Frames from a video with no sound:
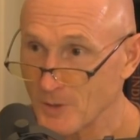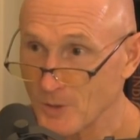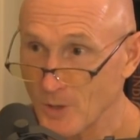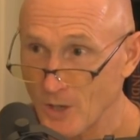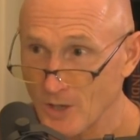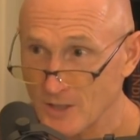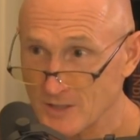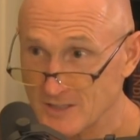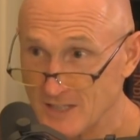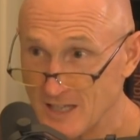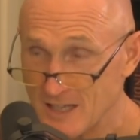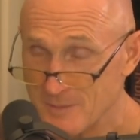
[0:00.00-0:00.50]
a
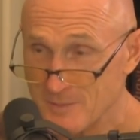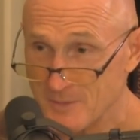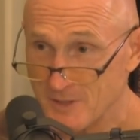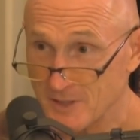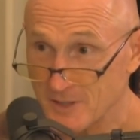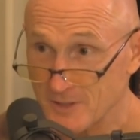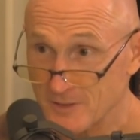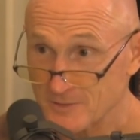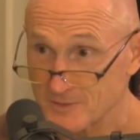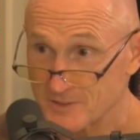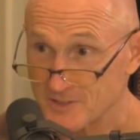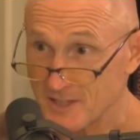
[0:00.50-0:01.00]
long time
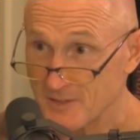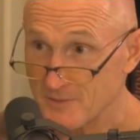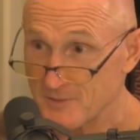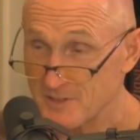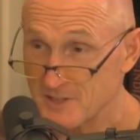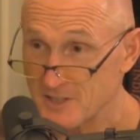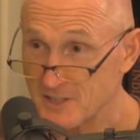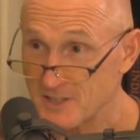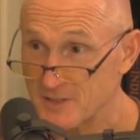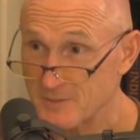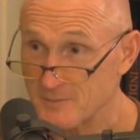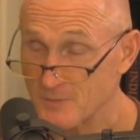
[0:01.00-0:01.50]
ago,
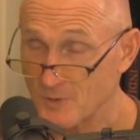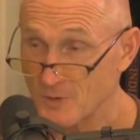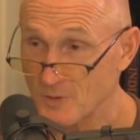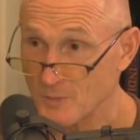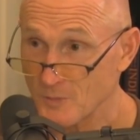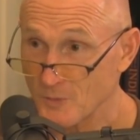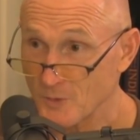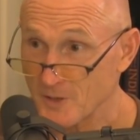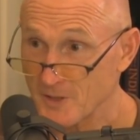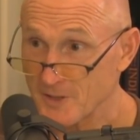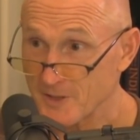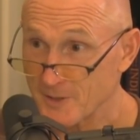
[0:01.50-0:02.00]
17
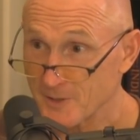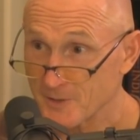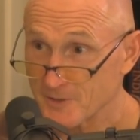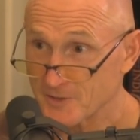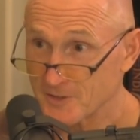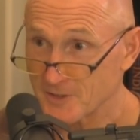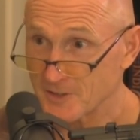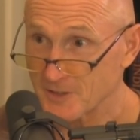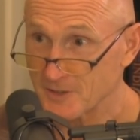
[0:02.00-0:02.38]
or more years